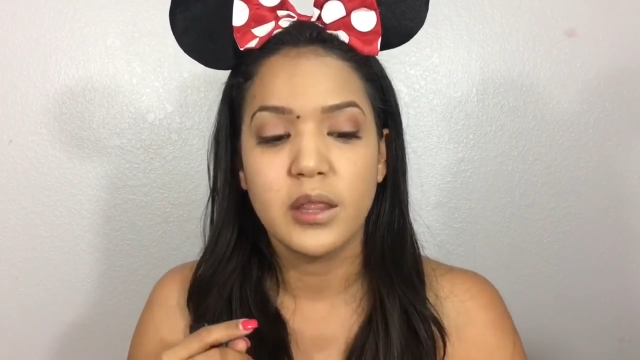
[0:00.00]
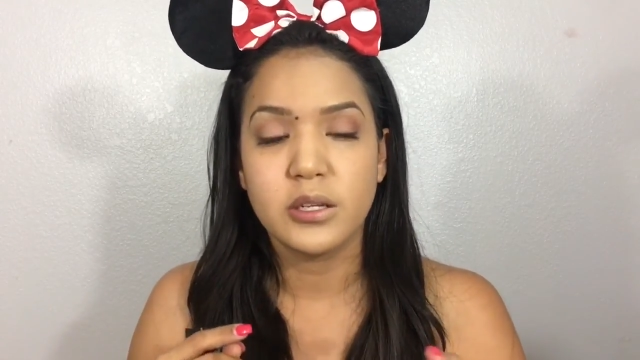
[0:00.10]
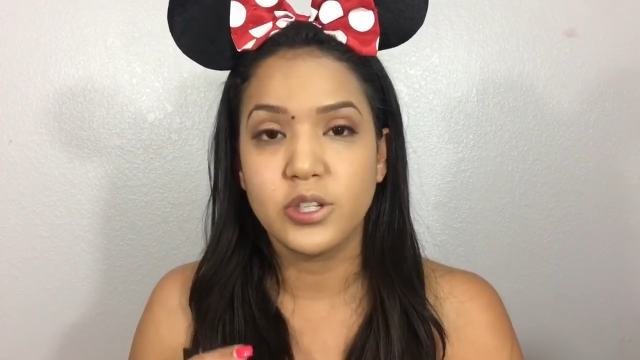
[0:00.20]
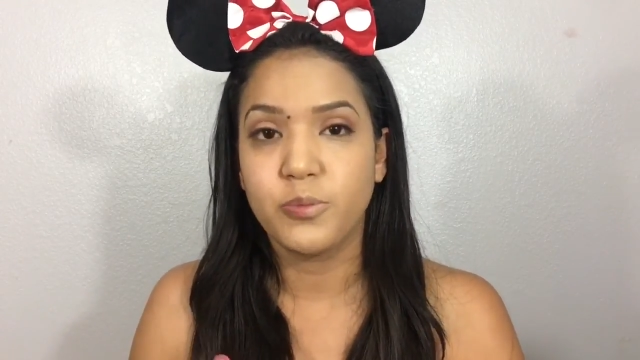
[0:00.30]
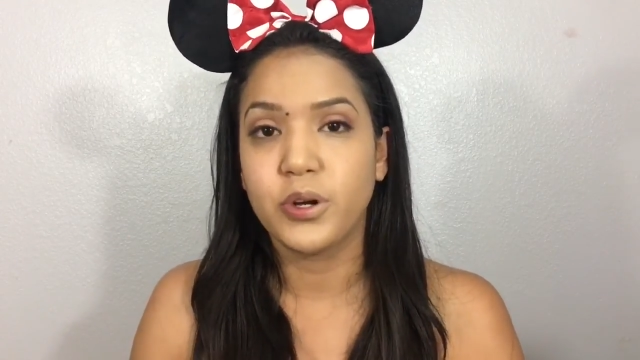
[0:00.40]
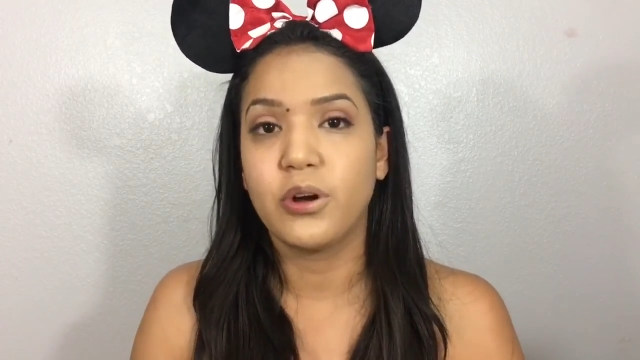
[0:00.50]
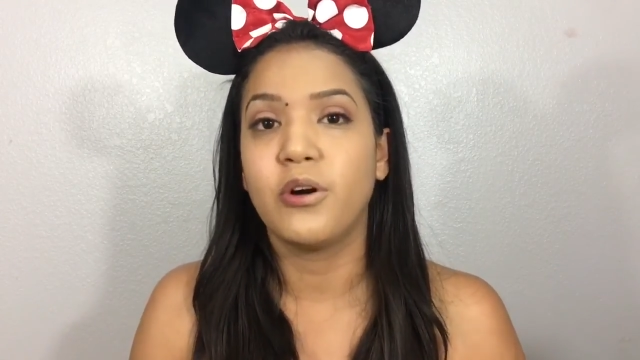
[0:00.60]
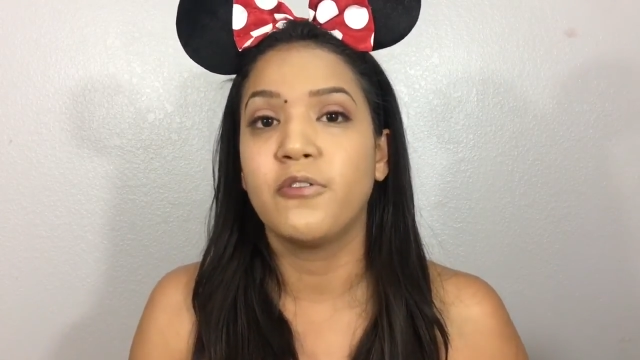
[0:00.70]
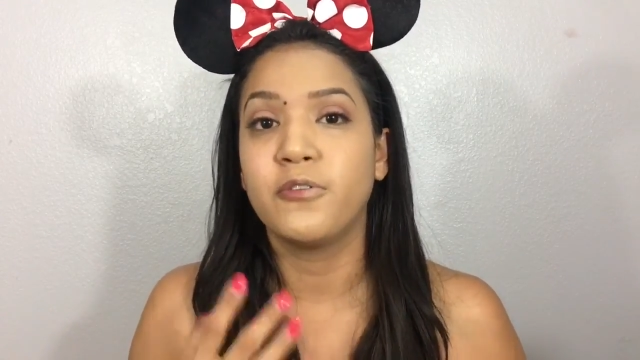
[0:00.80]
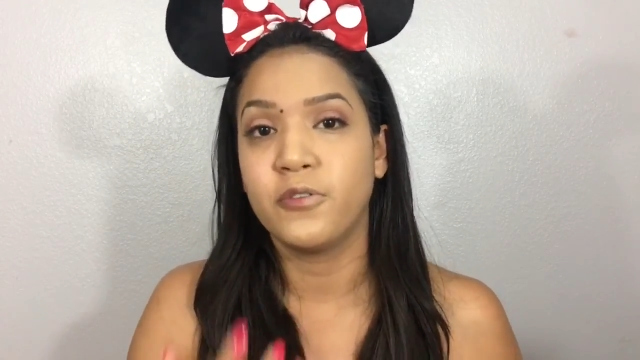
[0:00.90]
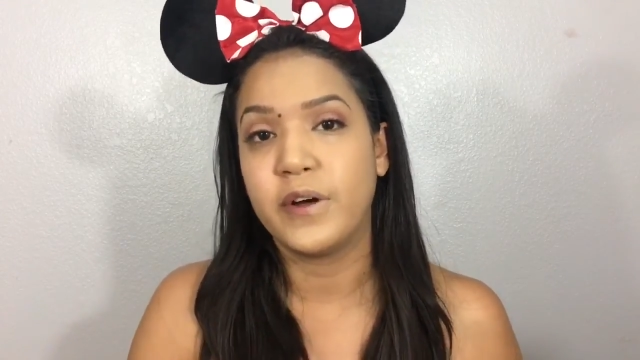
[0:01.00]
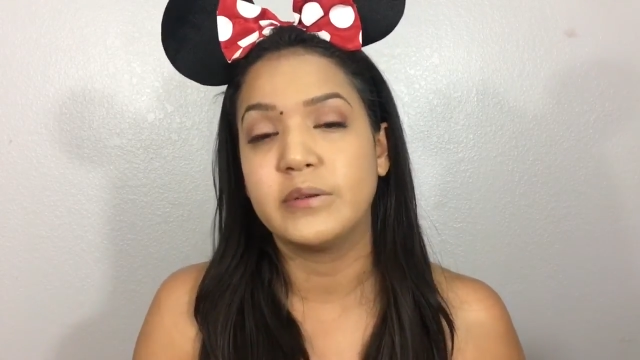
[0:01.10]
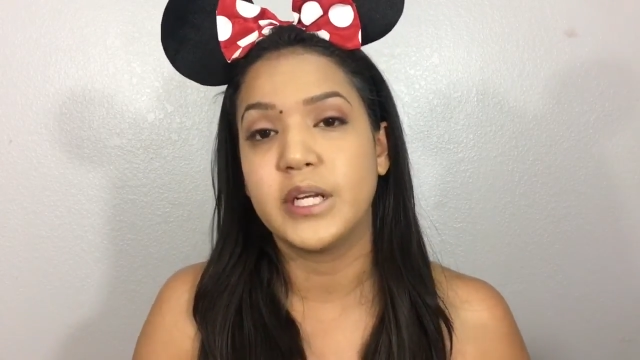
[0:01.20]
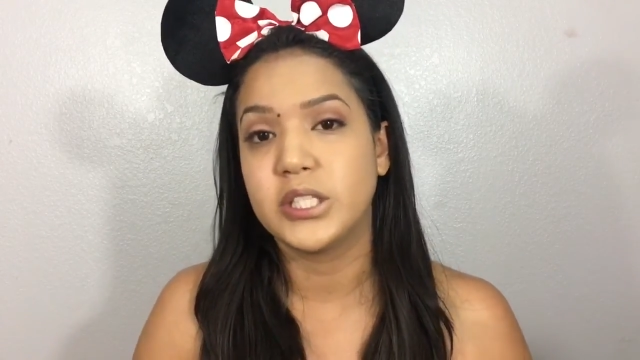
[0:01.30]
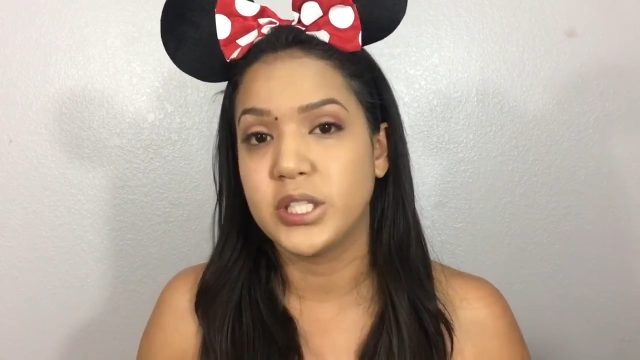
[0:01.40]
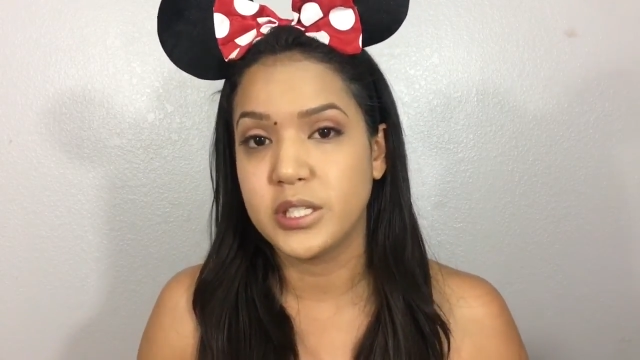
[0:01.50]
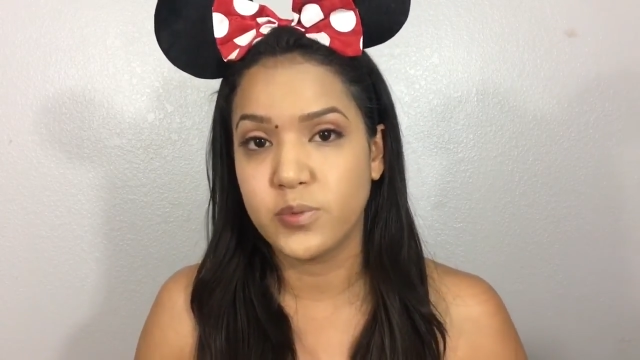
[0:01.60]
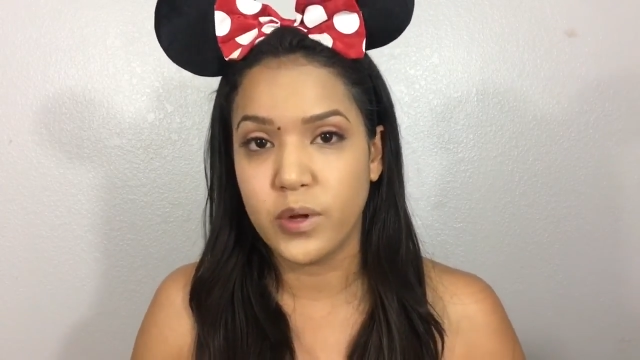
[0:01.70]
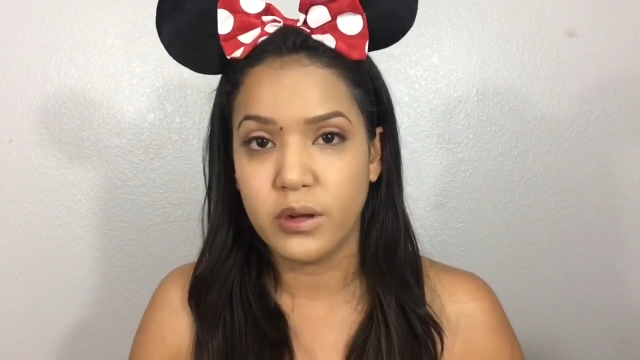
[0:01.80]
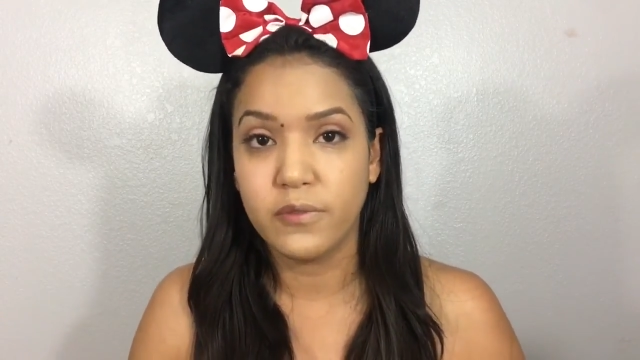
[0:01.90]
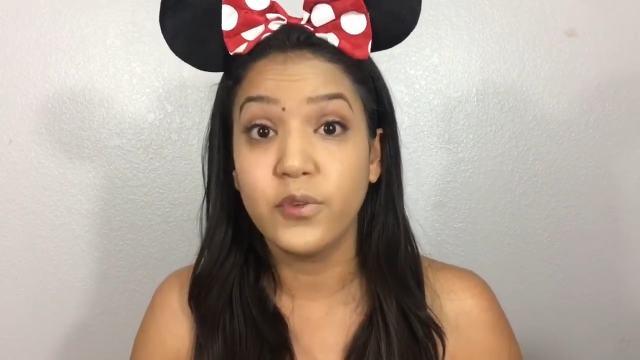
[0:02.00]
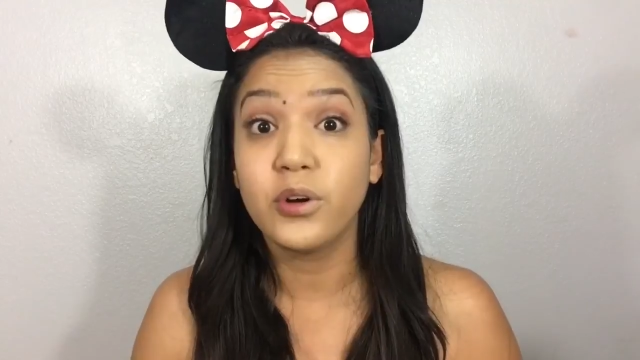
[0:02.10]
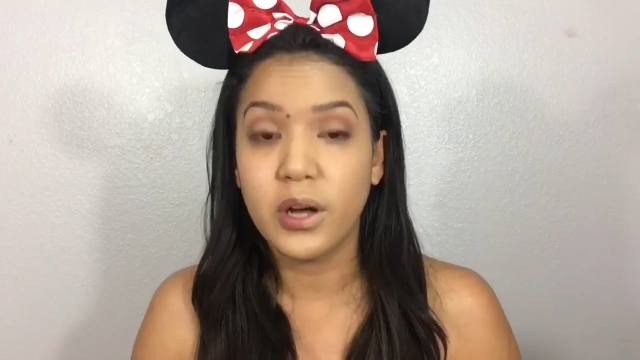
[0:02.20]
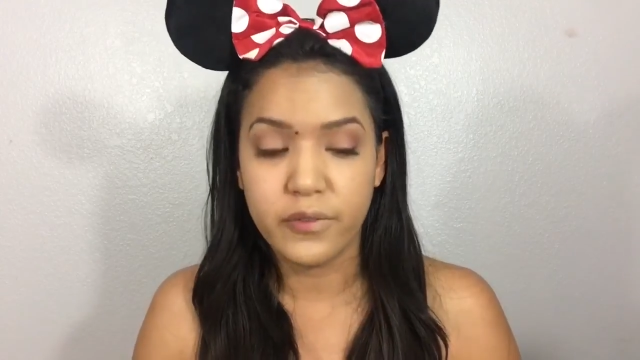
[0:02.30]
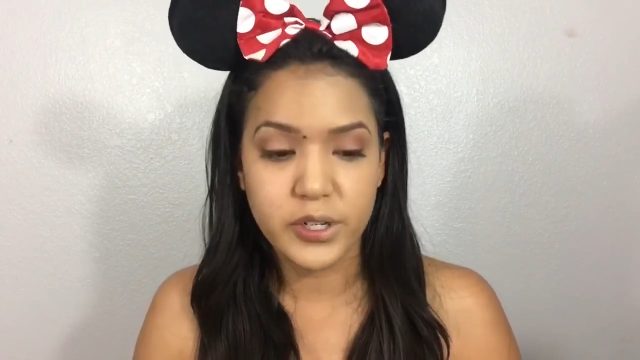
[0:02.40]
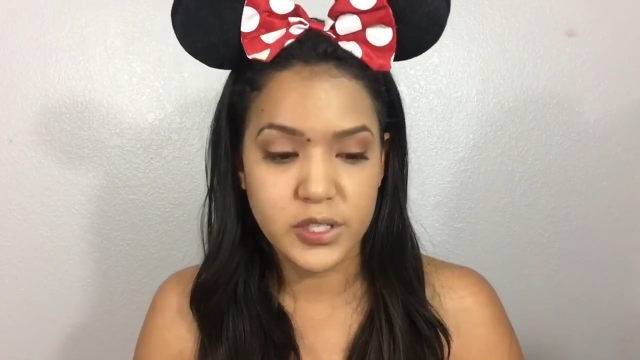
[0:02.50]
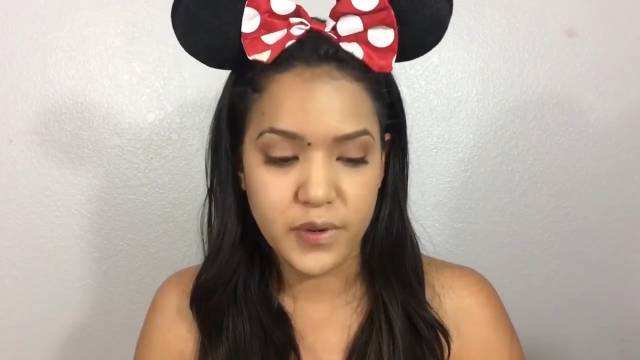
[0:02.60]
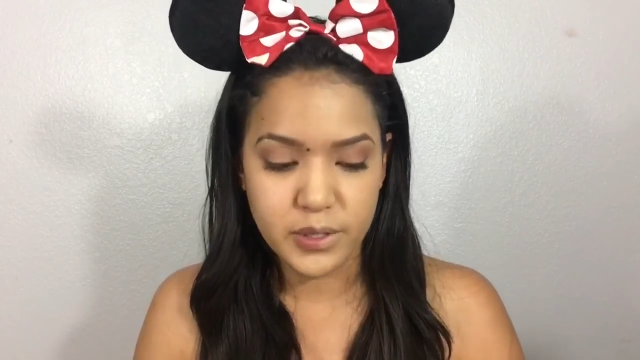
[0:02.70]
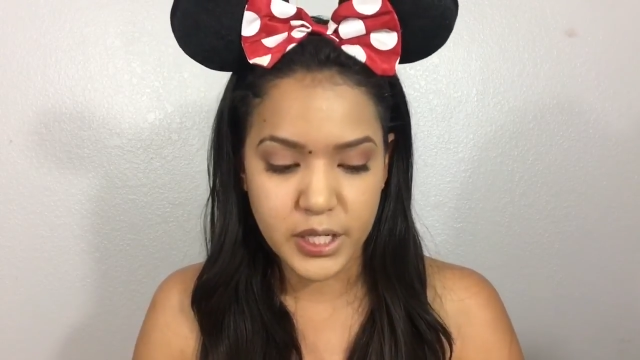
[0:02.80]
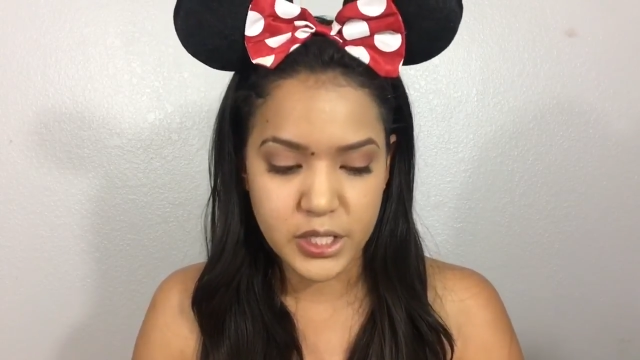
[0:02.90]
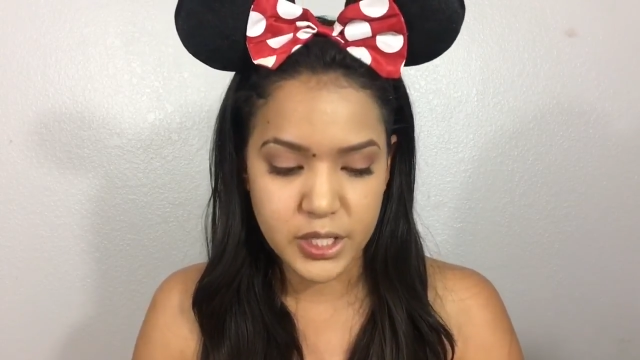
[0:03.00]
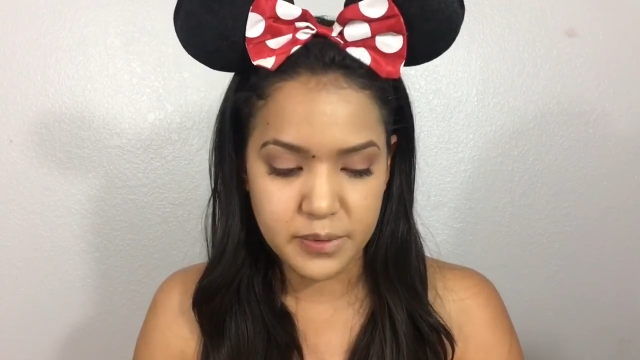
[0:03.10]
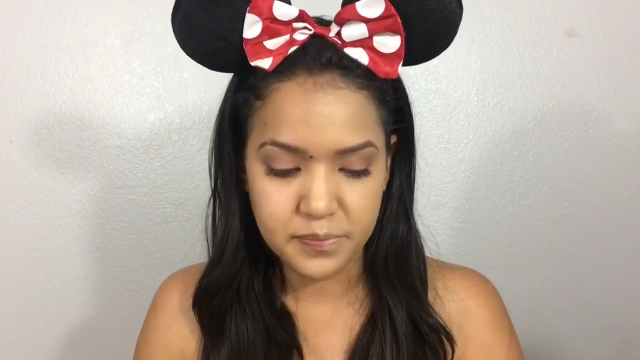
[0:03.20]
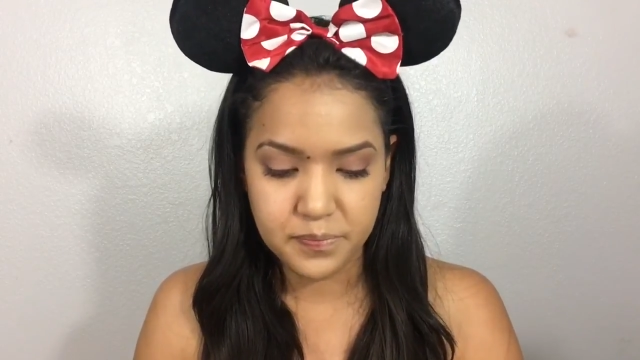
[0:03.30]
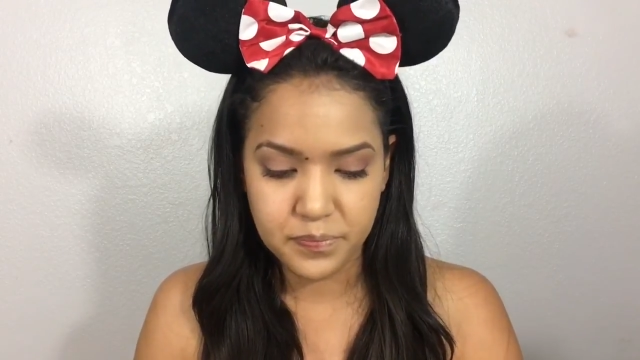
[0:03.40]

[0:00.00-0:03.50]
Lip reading: the Dermacol full foundation as well, full coverage foundation.